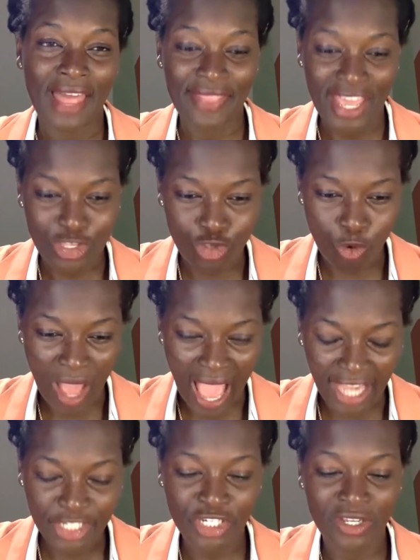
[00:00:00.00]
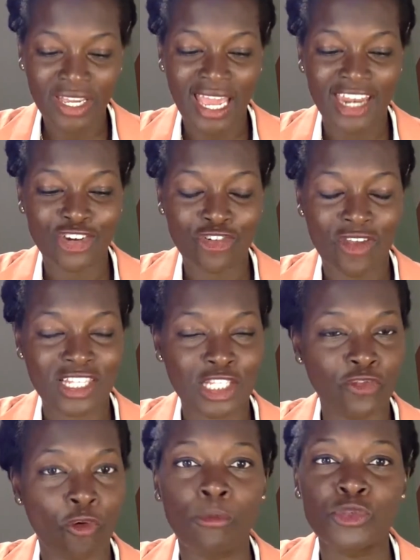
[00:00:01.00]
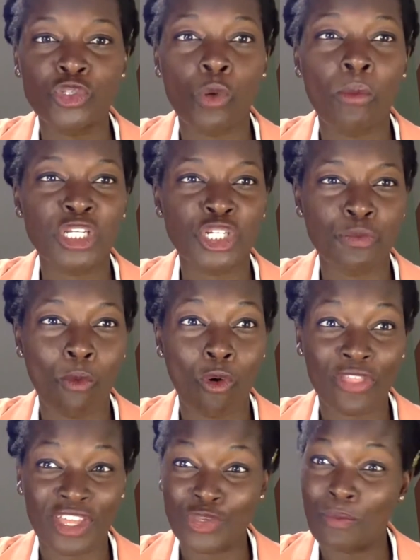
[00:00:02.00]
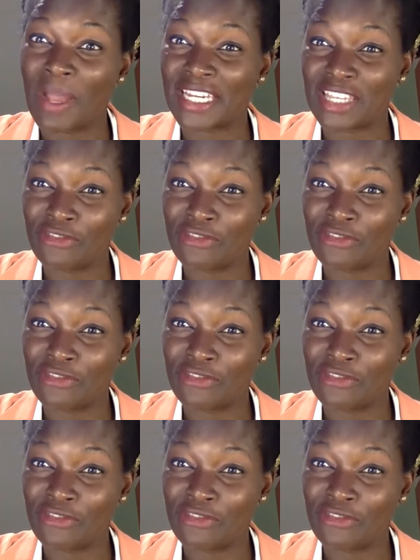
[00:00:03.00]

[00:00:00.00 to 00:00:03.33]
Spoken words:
and that your action can transform so much more than you might